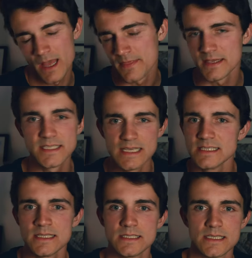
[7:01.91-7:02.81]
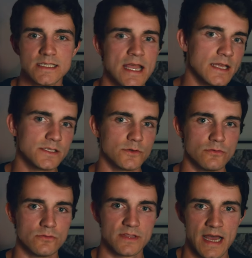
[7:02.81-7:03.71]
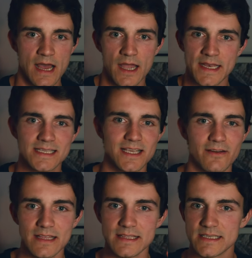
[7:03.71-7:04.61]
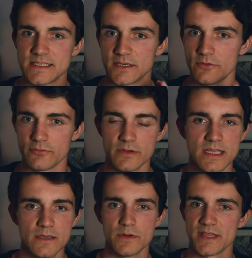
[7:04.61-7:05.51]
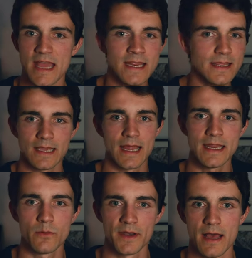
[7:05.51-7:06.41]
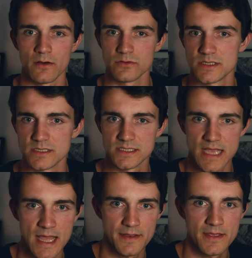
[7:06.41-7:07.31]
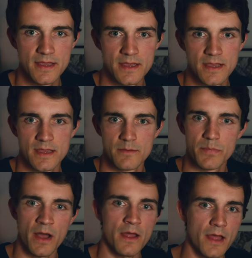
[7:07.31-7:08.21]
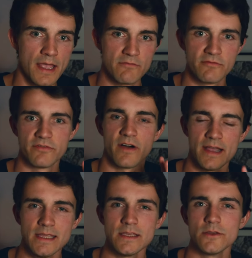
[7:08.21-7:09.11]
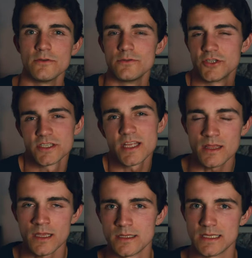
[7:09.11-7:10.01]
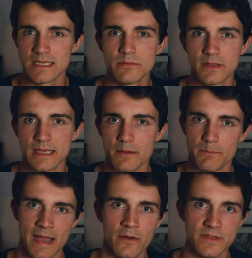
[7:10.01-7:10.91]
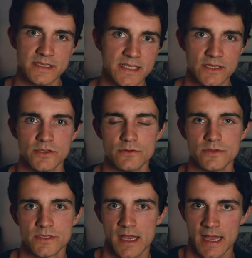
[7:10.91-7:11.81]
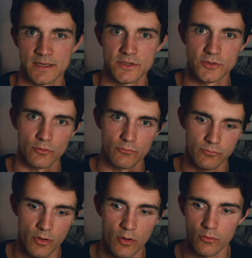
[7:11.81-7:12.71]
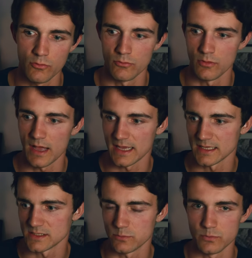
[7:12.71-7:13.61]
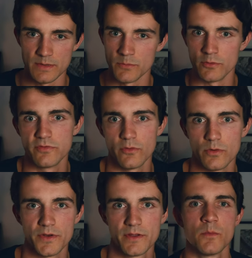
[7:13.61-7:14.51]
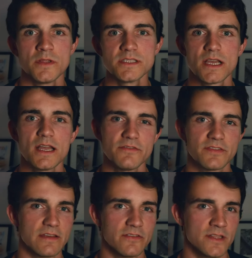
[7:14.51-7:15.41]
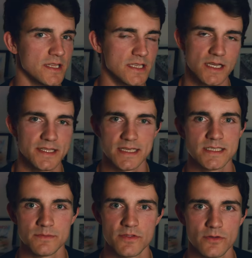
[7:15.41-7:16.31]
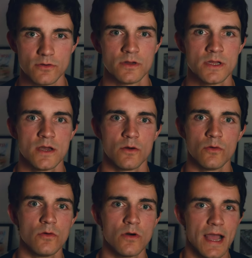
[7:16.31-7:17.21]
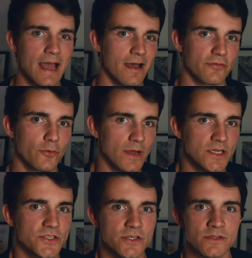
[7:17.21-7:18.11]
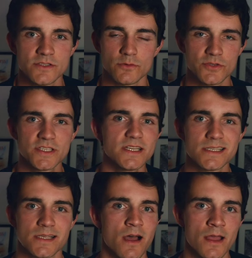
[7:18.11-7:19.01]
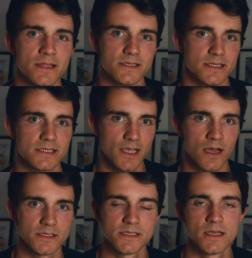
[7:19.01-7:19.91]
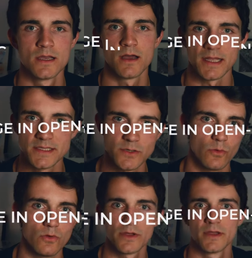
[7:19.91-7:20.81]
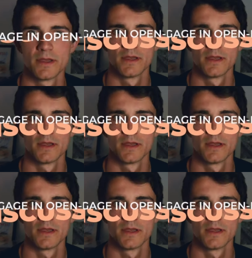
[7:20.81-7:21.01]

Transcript: And this isn't to say at all that I necessarily disagree with anything anyone else has said, but I invite you just to think deeply about these issues and your role as we move forward. And once I've given these ideas some thought, or I have questions, or just a desire to discuss, I talk.